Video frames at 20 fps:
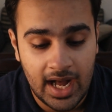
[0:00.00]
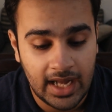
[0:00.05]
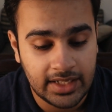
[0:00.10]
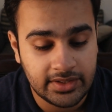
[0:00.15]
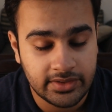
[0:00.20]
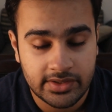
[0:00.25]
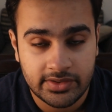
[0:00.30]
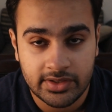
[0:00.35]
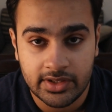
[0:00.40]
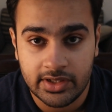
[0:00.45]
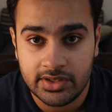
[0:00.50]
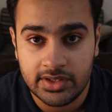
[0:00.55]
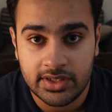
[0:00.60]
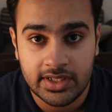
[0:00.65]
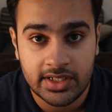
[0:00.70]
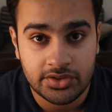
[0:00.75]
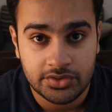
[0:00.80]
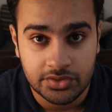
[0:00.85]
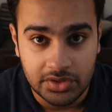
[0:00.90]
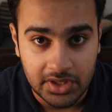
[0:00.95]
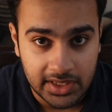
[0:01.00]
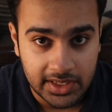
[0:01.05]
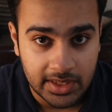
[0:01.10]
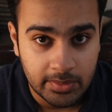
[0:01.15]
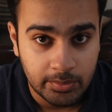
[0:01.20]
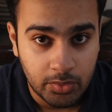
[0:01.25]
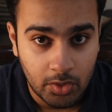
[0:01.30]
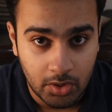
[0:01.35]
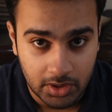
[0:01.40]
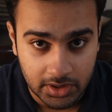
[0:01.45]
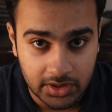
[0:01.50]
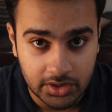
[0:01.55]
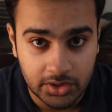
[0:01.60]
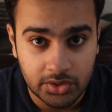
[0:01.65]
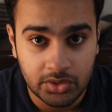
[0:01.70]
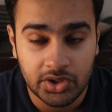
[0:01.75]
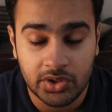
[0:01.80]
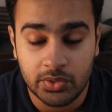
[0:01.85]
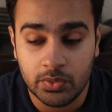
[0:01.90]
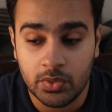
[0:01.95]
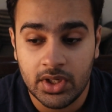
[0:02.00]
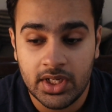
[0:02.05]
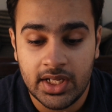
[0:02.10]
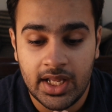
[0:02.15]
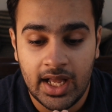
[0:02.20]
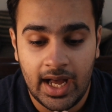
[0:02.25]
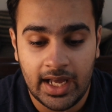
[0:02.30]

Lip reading: and the surgery is really important to you,